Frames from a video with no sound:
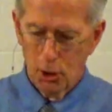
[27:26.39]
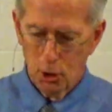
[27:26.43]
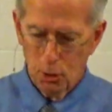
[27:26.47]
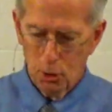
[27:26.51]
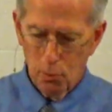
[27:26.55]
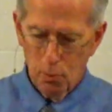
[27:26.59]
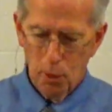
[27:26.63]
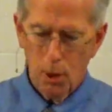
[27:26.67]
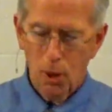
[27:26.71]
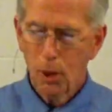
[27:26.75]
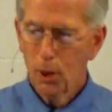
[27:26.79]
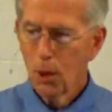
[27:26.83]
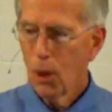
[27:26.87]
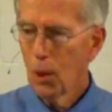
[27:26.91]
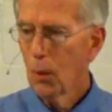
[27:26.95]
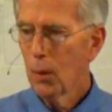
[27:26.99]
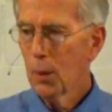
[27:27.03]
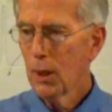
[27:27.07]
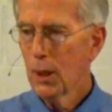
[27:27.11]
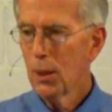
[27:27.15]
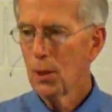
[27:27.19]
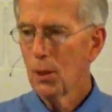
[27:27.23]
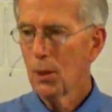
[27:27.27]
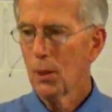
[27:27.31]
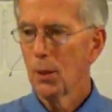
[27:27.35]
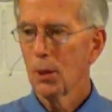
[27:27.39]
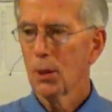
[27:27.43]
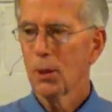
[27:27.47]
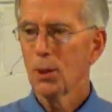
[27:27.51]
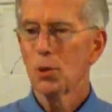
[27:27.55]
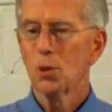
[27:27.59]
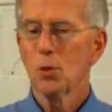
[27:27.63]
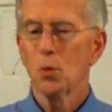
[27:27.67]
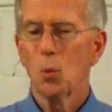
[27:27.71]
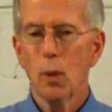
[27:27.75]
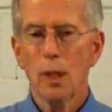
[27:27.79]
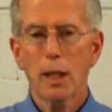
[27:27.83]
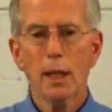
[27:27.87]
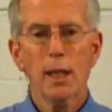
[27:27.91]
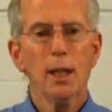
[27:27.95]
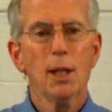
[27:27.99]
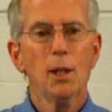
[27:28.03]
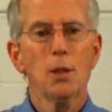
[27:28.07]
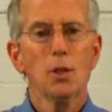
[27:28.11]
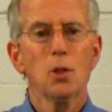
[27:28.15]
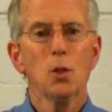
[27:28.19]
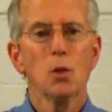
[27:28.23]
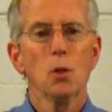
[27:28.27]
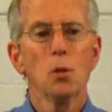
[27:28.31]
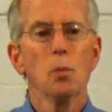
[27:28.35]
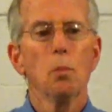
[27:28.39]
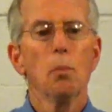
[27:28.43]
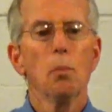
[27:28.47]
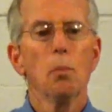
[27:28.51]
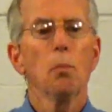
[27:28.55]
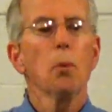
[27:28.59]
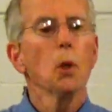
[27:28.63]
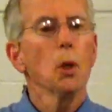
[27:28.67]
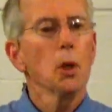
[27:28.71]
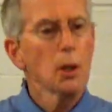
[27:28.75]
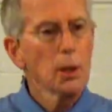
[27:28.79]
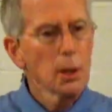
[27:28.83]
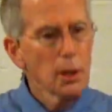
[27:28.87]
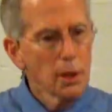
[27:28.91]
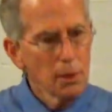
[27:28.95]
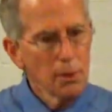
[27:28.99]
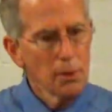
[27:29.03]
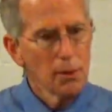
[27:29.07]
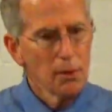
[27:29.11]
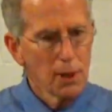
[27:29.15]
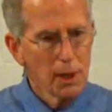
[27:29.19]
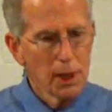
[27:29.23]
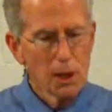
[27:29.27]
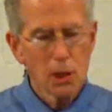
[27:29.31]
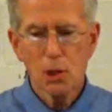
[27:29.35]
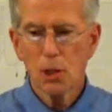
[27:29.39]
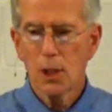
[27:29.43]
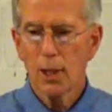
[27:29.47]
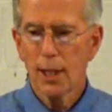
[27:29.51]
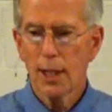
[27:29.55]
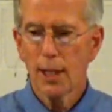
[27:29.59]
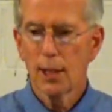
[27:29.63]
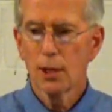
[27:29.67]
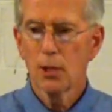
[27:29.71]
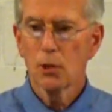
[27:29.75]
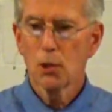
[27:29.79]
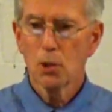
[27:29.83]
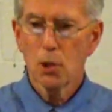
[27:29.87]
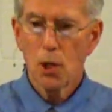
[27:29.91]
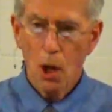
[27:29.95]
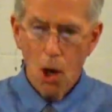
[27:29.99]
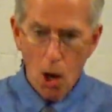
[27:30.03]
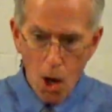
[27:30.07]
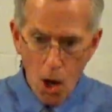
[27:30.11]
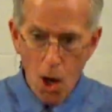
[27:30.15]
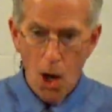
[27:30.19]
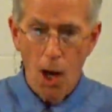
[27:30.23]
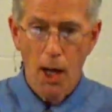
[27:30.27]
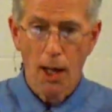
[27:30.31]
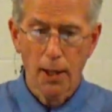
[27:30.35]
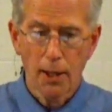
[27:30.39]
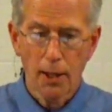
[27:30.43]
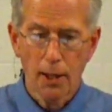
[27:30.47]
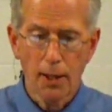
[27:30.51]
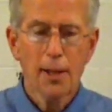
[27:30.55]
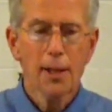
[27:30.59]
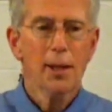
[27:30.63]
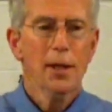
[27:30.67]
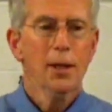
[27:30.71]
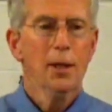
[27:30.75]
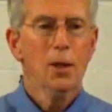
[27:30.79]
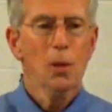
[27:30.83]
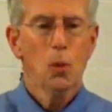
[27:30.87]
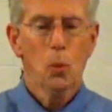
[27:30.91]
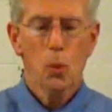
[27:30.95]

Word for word: as Paul already told us, we need to put these things on.